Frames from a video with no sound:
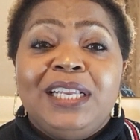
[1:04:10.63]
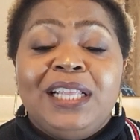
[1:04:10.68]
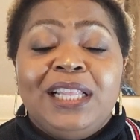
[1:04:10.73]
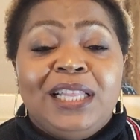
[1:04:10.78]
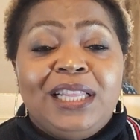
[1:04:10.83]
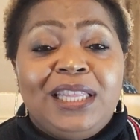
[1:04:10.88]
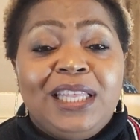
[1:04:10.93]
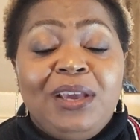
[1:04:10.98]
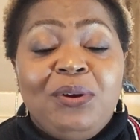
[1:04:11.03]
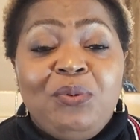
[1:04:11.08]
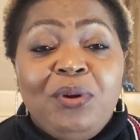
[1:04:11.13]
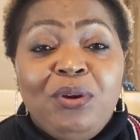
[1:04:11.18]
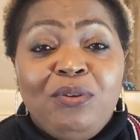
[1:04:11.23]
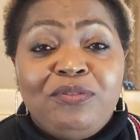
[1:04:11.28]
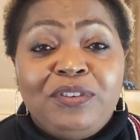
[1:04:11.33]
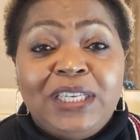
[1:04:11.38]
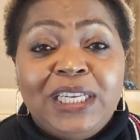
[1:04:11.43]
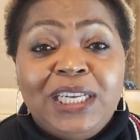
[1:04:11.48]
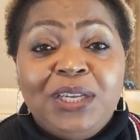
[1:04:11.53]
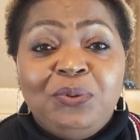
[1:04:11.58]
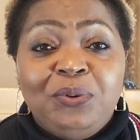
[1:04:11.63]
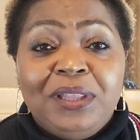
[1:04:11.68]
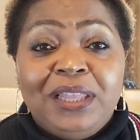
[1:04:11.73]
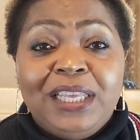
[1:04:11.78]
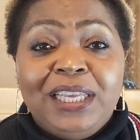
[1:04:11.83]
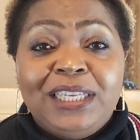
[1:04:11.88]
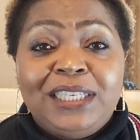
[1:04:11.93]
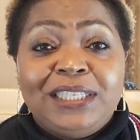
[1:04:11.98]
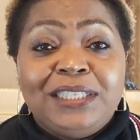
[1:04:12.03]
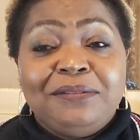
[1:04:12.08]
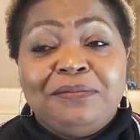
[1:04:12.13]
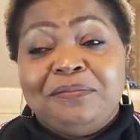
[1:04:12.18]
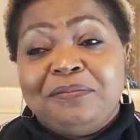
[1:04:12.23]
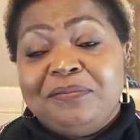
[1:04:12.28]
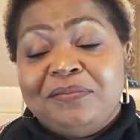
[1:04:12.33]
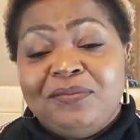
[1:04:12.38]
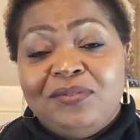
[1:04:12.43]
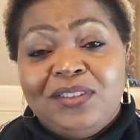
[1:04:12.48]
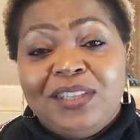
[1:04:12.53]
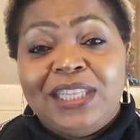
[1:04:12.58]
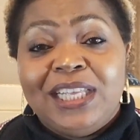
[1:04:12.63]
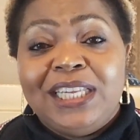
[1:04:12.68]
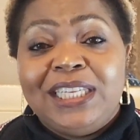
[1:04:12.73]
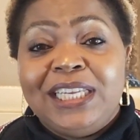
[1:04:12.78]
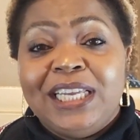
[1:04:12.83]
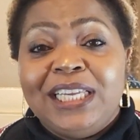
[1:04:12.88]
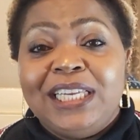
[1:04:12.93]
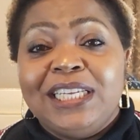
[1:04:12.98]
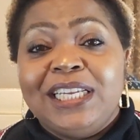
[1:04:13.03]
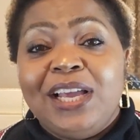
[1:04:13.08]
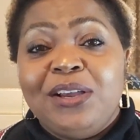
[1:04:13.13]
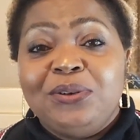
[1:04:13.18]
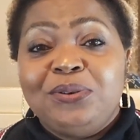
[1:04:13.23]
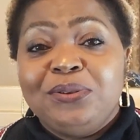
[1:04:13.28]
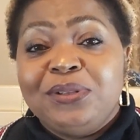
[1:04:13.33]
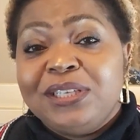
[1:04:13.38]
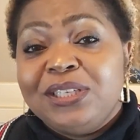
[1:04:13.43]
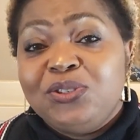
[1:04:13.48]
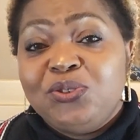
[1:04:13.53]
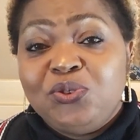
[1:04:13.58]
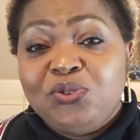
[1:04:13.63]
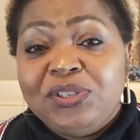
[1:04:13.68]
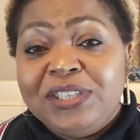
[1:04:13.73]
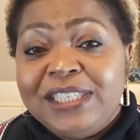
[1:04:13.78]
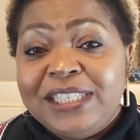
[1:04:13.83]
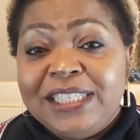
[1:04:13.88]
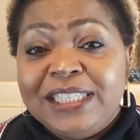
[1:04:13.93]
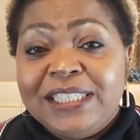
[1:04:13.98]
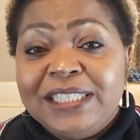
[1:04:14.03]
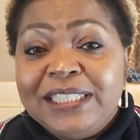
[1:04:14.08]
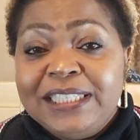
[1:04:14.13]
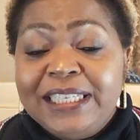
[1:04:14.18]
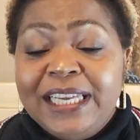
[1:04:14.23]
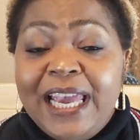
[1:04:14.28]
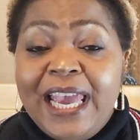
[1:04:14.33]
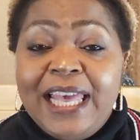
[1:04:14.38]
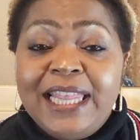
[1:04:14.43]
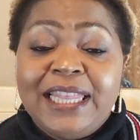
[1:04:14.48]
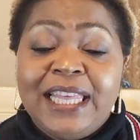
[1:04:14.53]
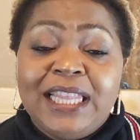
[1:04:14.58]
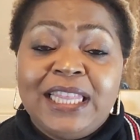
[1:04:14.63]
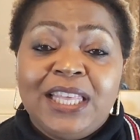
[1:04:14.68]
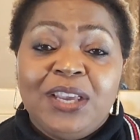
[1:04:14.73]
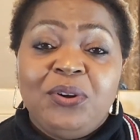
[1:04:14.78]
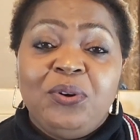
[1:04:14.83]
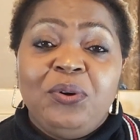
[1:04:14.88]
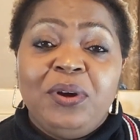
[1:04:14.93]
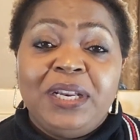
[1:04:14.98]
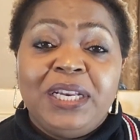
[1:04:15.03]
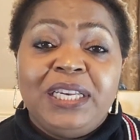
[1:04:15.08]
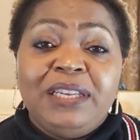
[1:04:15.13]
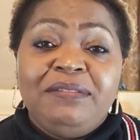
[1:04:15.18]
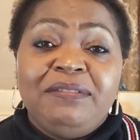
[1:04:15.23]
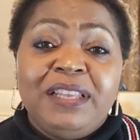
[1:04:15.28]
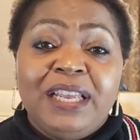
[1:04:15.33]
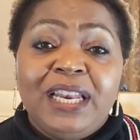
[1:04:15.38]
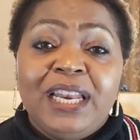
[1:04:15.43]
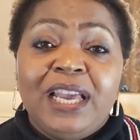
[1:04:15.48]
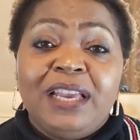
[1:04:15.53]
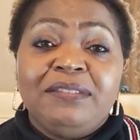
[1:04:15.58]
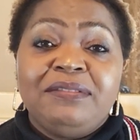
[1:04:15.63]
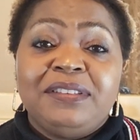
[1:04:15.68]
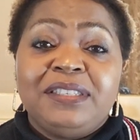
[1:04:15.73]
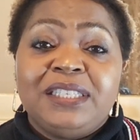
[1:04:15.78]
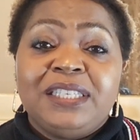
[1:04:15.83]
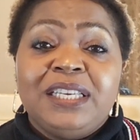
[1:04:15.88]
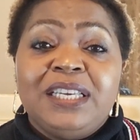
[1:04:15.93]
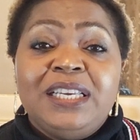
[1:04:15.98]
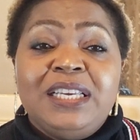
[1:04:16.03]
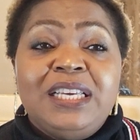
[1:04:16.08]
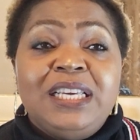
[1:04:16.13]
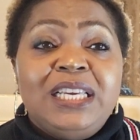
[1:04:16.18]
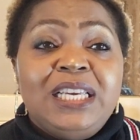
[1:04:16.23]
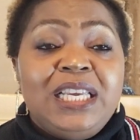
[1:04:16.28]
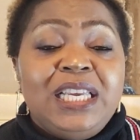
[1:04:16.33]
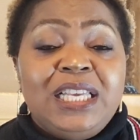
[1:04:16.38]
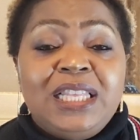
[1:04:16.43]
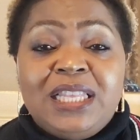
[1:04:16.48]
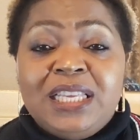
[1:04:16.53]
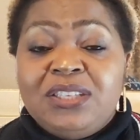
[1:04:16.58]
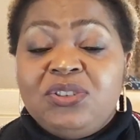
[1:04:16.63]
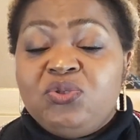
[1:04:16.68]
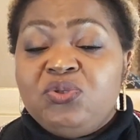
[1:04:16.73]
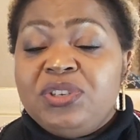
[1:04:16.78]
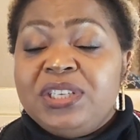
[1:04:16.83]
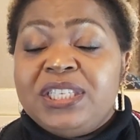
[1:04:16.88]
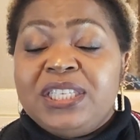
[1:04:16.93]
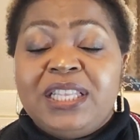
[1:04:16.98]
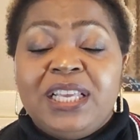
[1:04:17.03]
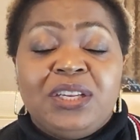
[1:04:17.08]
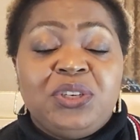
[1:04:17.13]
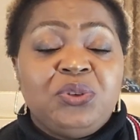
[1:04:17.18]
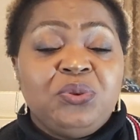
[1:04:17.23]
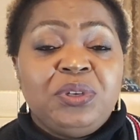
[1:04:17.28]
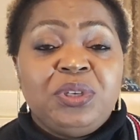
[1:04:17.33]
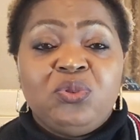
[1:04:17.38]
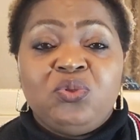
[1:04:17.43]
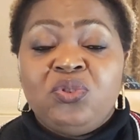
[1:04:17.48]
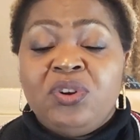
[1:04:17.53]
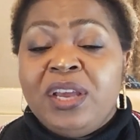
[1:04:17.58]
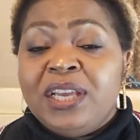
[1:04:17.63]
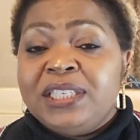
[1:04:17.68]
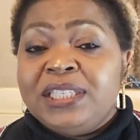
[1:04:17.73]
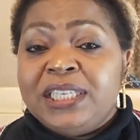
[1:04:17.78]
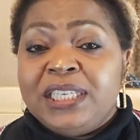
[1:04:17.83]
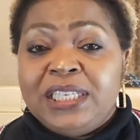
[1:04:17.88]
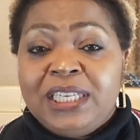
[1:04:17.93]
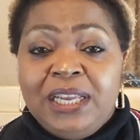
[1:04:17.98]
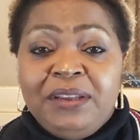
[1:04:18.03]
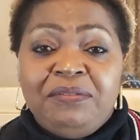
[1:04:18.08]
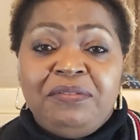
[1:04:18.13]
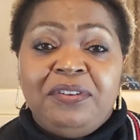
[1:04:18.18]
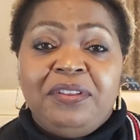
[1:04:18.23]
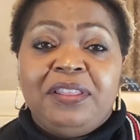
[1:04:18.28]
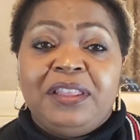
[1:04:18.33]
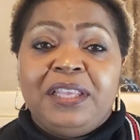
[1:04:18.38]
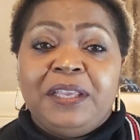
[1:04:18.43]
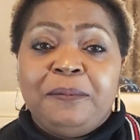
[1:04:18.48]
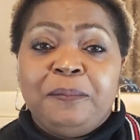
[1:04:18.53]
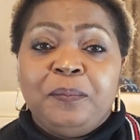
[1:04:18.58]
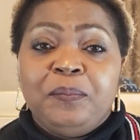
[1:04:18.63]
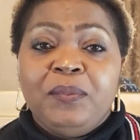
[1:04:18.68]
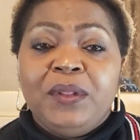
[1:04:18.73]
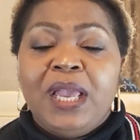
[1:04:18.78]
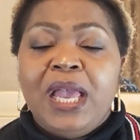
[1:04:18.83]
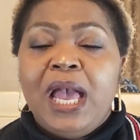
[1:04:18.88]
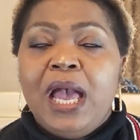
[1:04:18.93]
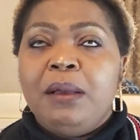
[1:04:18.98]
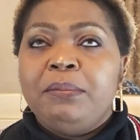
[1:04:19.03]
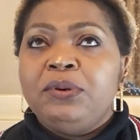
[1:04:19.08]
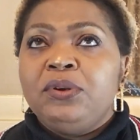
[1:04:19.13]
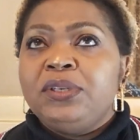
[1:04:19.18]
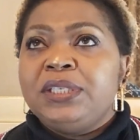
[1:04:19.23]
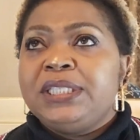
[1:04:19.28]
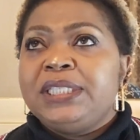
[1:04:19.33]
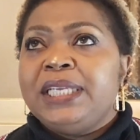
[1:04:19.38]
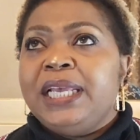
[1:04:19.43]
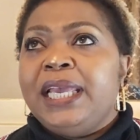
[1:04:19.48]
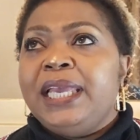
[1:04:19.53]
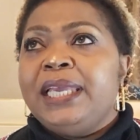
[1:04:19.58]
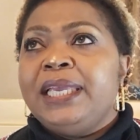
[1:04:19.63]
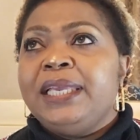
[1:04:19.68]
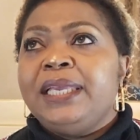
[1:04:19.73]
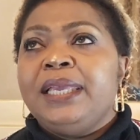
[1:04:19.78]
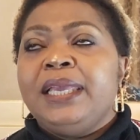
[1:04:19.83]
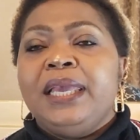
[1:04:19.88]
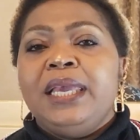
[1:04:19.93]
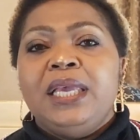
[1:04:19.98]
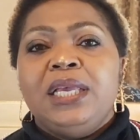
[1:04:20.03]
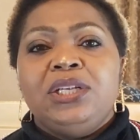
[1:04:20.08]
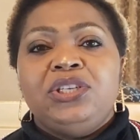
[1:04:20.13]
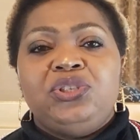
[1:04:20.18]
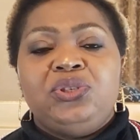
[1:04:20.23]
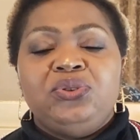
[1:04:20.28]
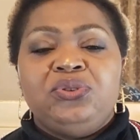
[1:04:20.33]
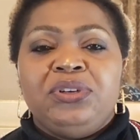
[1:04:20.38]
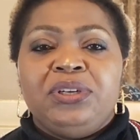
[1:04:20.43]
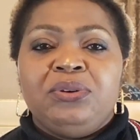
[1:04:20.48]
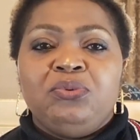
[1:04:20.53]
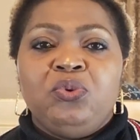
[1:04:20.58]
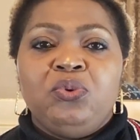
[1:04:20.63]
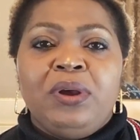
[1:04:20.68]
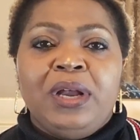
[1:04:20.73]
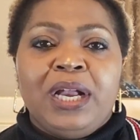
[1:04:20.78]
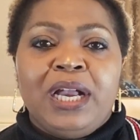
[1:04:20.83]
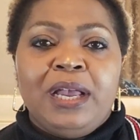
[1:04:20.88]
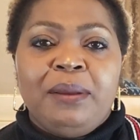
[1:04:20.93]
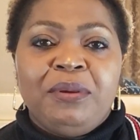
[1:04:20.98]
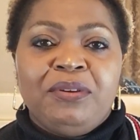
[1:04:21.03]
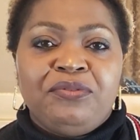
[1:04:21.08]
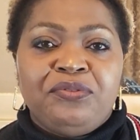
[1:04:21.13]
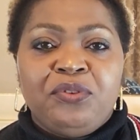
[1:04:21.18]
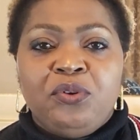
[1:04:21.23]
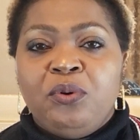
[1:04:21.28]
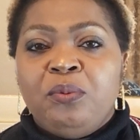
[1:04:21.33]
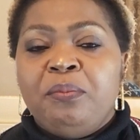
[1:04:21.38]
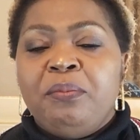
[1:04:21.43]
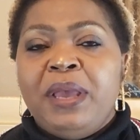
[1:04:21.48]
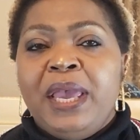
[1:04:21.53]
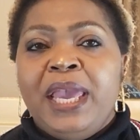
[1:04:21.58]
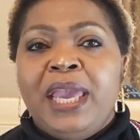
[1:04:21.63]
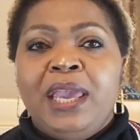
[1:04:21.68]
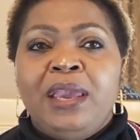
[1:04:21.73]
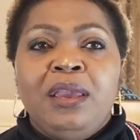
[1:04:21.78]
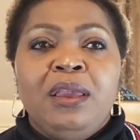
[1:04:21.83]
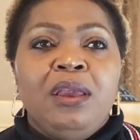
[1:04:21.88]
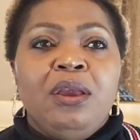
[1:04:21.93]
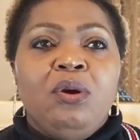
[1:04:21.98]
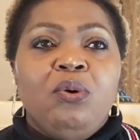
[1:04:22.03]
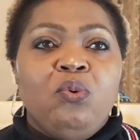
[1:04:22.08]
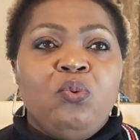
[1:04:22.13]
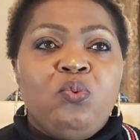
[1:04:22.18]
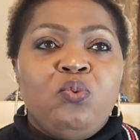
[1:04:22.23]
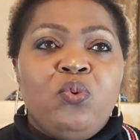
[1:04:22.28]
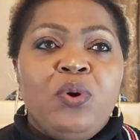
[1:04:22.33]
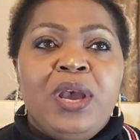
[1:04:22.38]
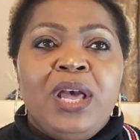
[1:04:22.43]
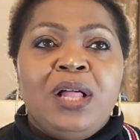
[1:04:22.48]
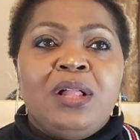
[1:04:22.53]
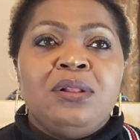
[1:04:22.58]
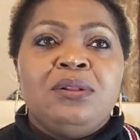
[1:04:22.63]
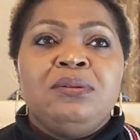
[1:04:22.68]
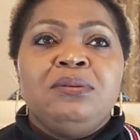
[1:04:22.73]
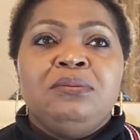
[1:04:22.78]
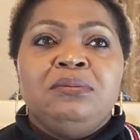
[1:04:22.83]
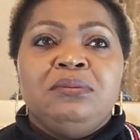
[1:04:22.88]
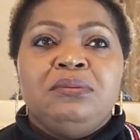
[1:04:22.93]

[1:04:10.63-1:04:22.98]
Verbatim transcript: Their way of dealing with it, they take it out to the street and then they go and live their lives in the streets. They're doing drugs and everything. I'm not saying children who are coming from a well